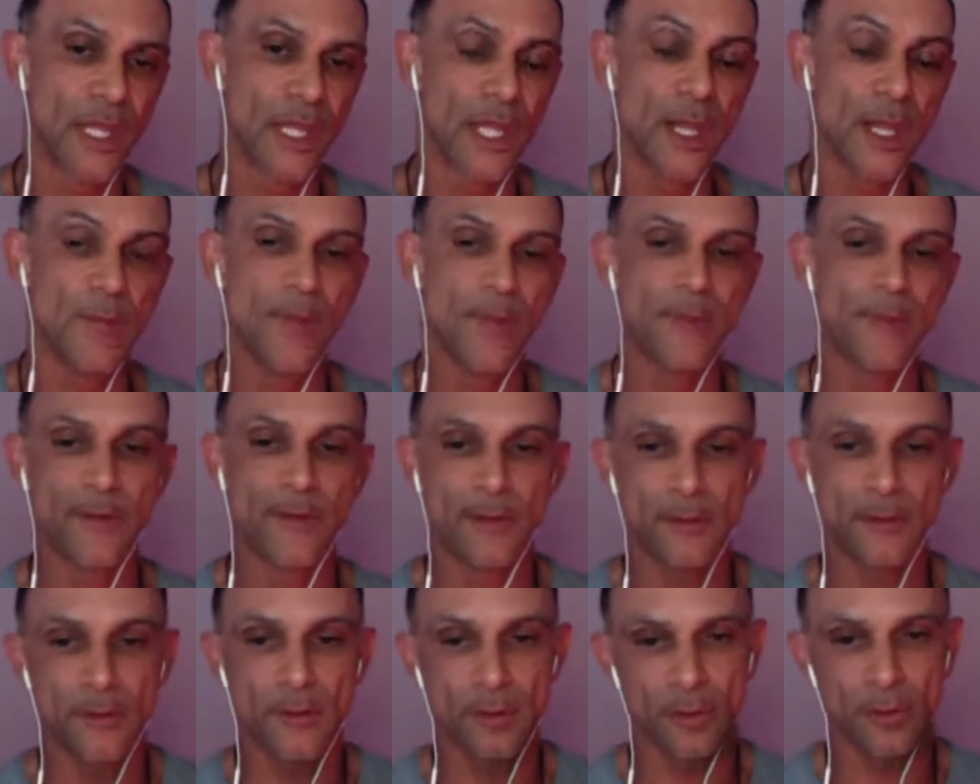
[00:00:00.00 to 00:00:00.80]

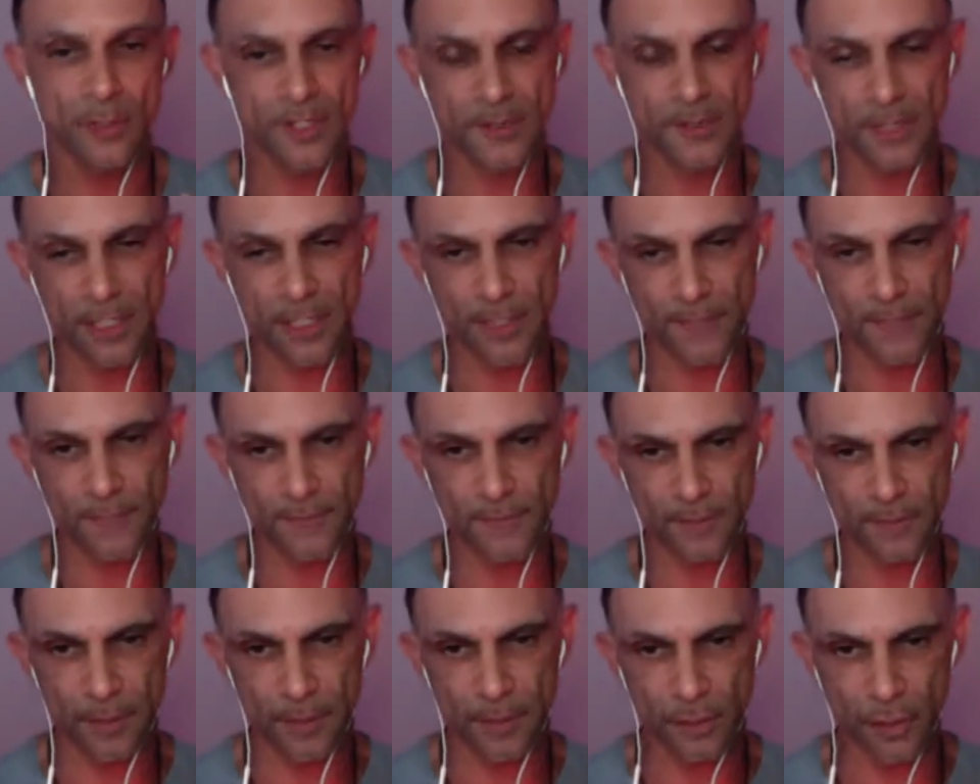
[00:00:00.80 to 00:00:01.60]
Because if
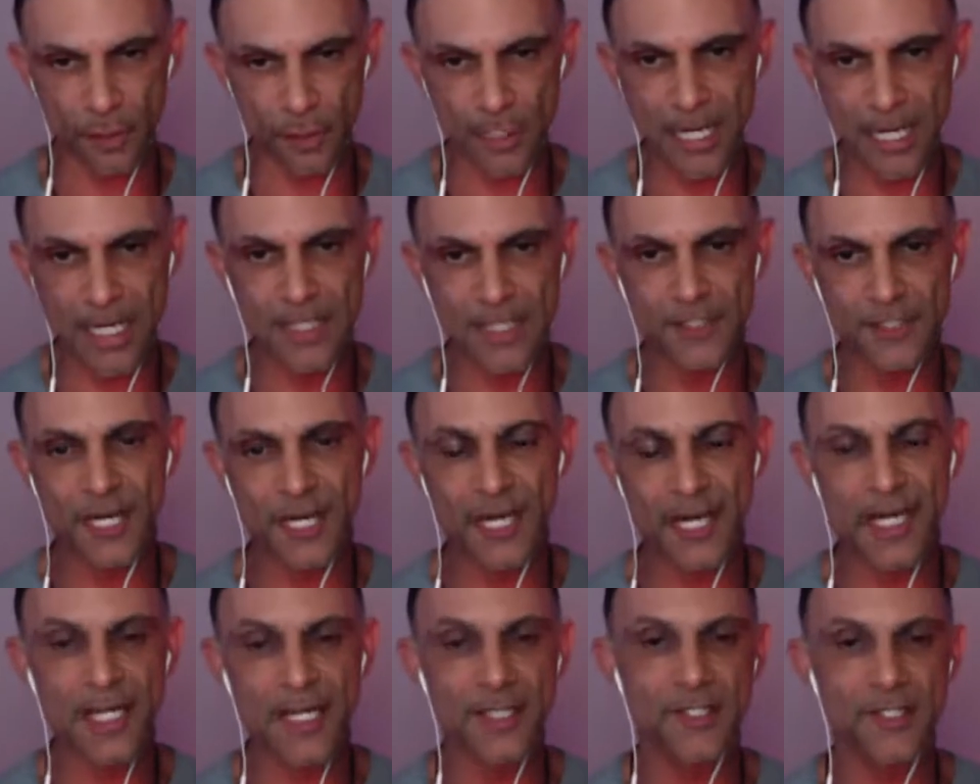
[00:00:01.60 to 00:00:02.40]
you can't
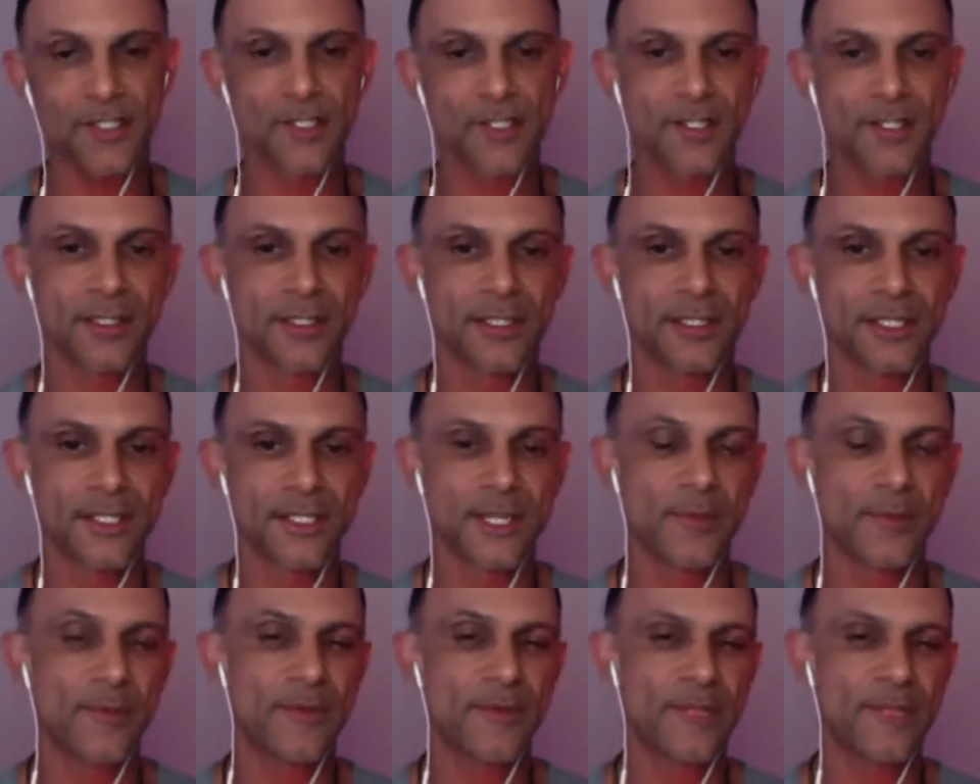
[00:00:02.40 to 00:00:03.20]
change
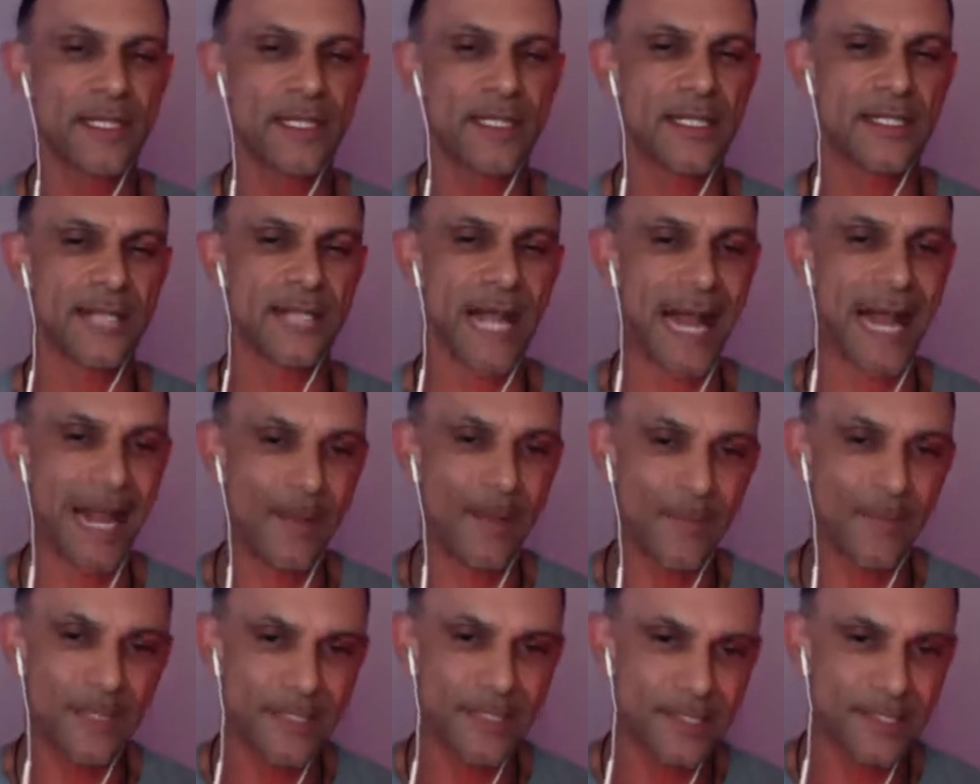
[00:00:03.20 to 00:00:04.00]
some of these
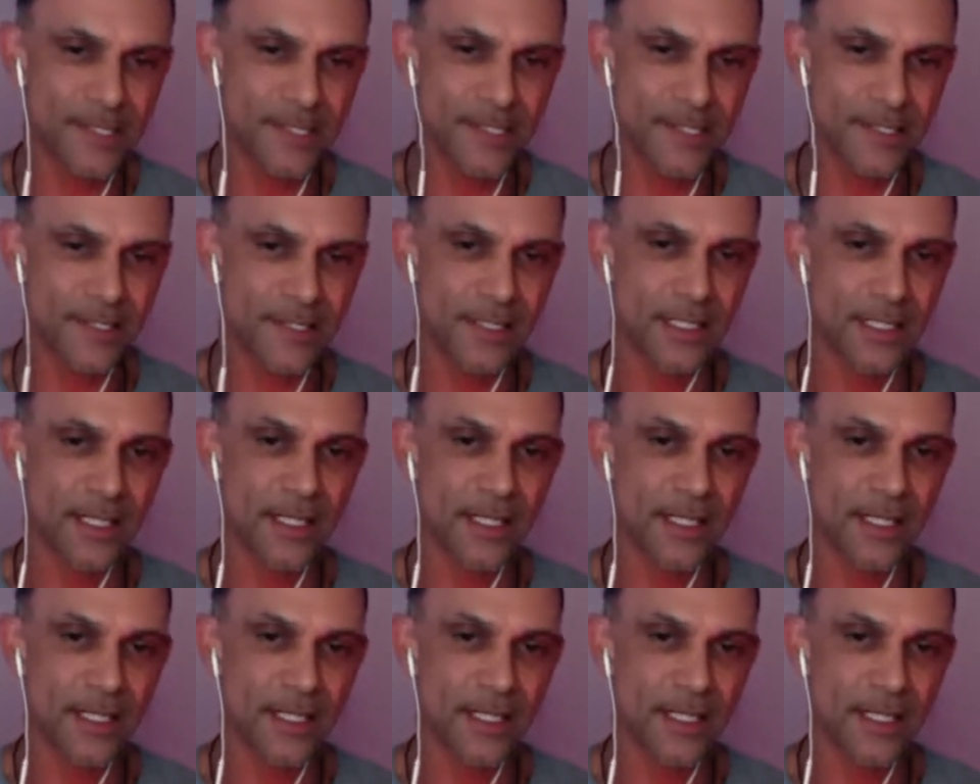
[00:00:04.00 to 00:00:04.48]
habits